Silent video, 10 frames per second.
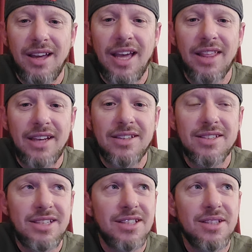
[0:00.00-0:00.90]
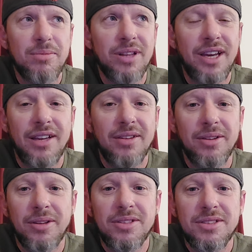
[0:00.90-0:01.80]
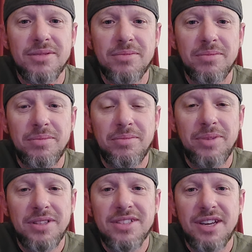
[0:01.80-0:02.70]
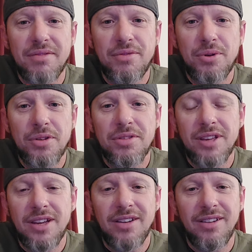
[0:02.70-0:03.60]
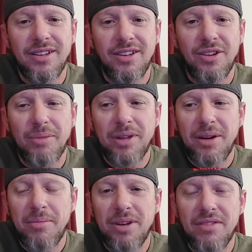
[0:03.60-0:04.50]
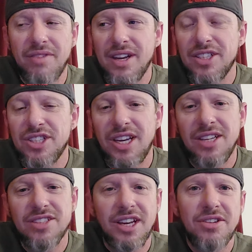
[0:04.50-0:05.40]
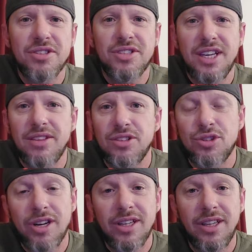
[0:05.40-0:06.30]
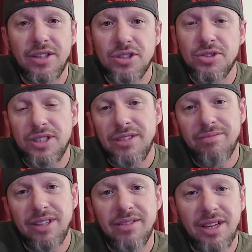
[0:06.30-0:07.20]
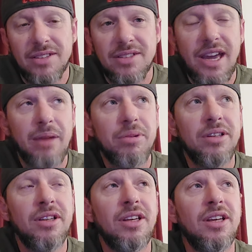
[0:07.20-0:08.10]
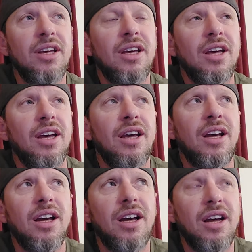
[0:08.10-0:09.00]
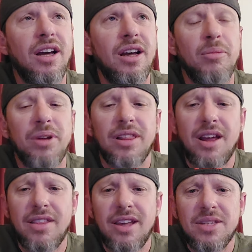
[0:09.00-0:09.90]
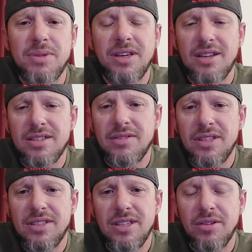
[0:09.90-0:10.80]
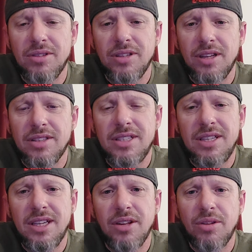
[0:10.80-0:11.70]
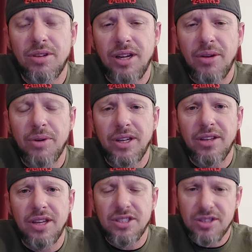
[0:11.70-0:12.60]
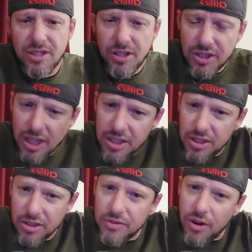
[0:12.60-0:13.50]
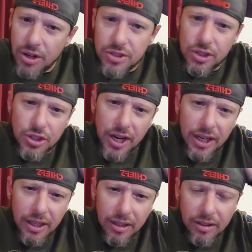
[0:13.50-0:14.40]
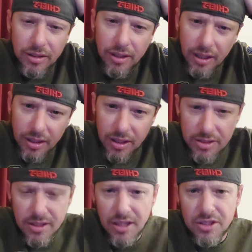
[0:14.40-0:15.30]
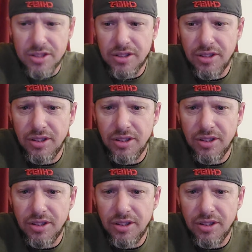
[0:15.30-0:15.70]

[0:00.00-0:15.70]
I like to stick to the plan that's been set forth, and I'm not a big fan of change. I understand that the trucking industry, it does happen, but a lot of that is because of these CDL regulations that are changing as far as the training and such.